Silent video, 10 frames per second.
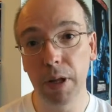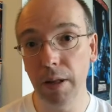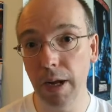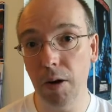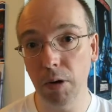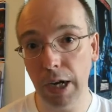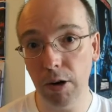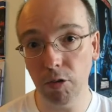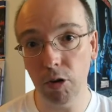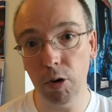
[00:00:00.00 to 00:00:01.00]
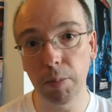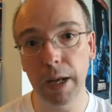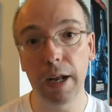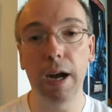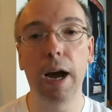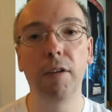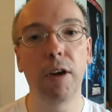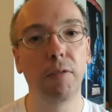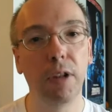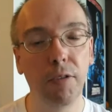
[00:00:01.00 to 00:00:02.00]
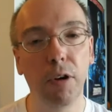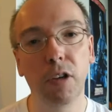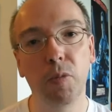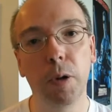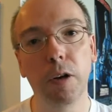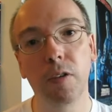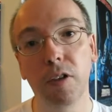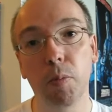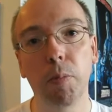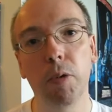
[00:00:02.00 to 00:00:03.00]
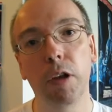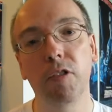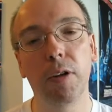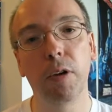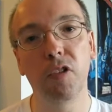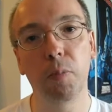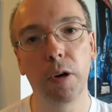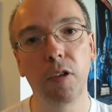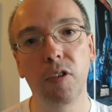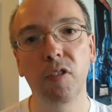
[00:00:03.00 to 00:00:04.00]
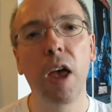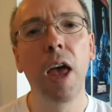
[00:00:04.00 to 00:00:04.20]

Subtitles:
Now, character corrupt data, I've never experienced this. My brother's never experienced this.